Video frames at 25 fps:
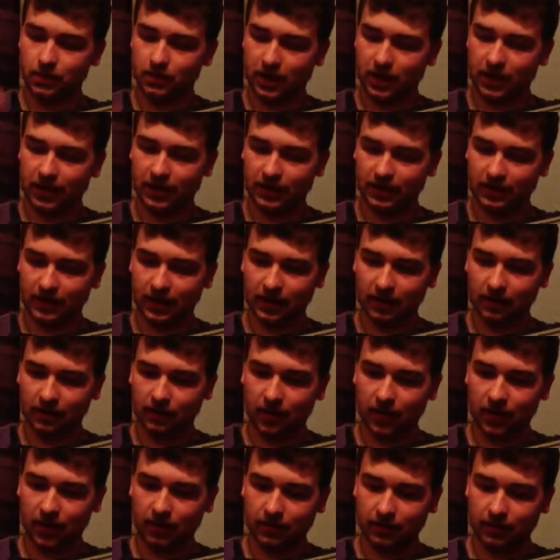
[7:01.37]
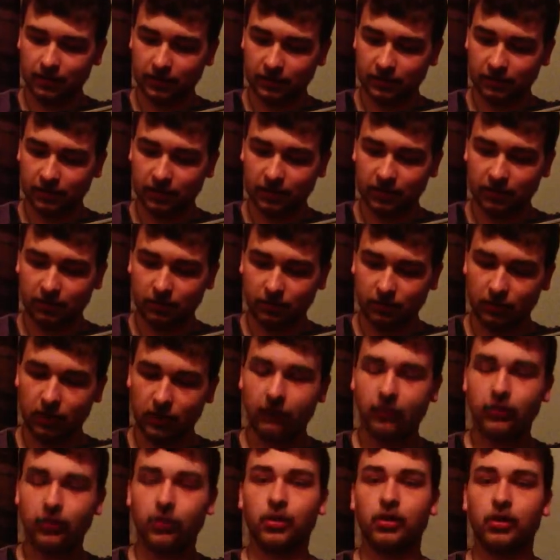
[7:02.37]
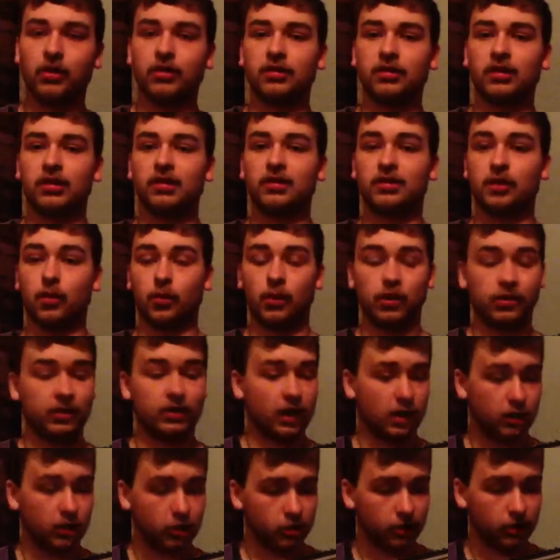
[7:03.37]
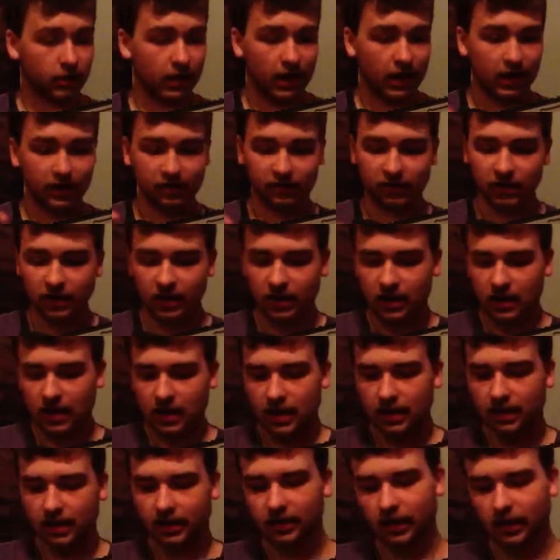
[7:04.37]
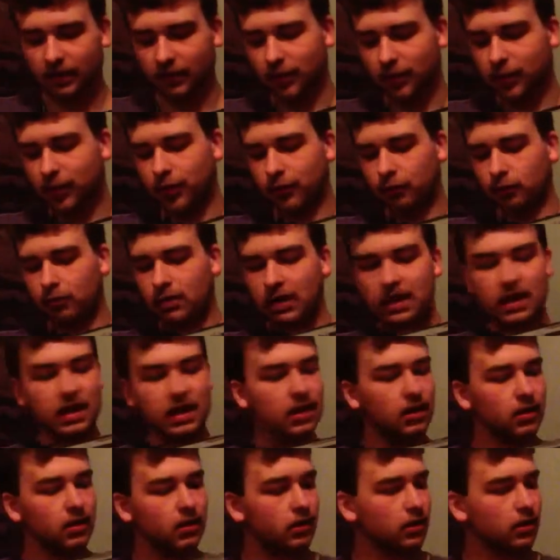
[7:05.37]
might get that a lot, but this is definitely one of those guns that will catch your eyes. It does have 5